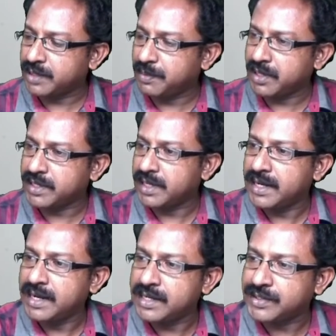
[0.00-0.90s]
part
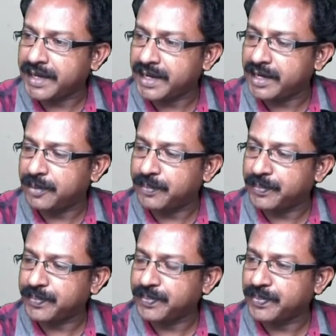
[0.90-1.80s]
is here.
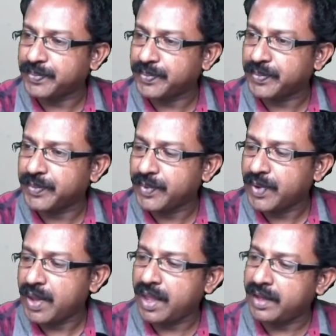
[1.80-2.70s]

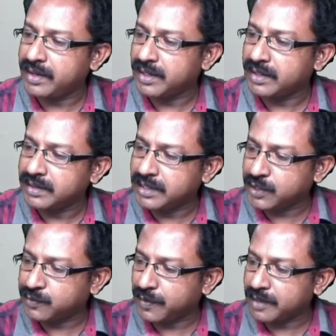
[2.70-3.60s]
And
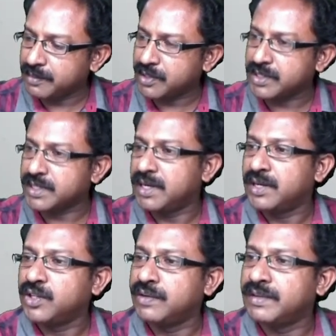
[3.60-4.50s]
this fibers
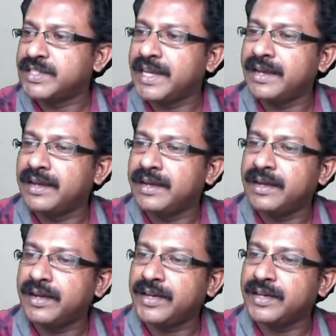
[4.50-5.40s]
you will see
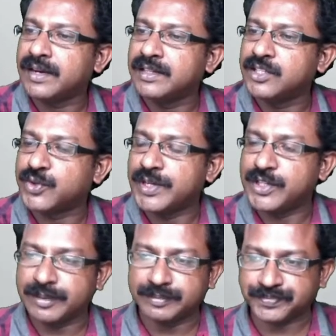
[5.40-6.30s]
here in this
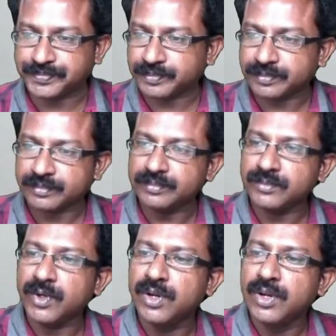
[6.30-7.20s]
region.
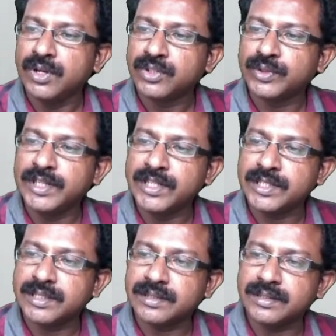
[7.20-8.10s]
So
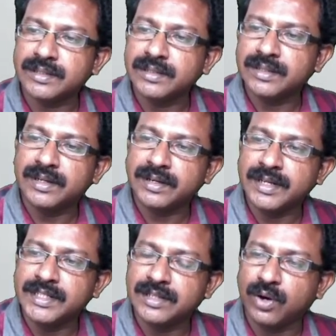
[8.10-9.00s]
this
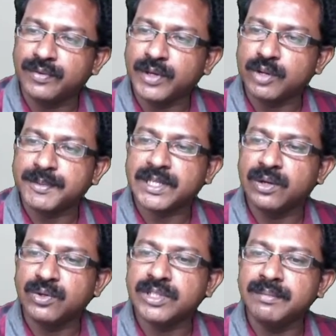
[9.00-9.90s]
region of the corpus
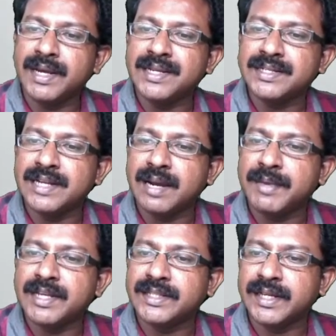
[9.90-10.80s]
callosum is named
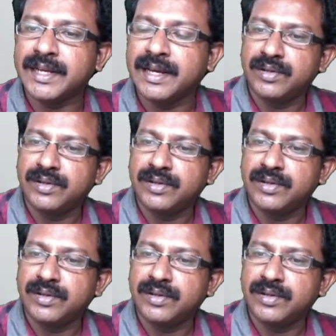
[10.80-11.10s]
as the